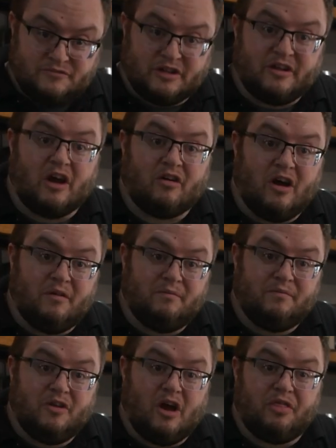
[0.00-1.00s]
TikTok rot.
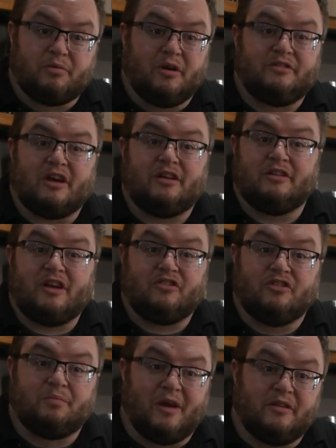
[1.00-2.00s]
You got 3-second
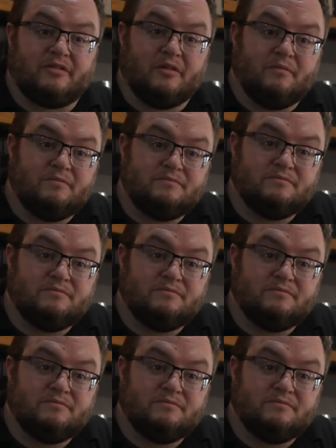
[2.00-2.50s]
attention spans.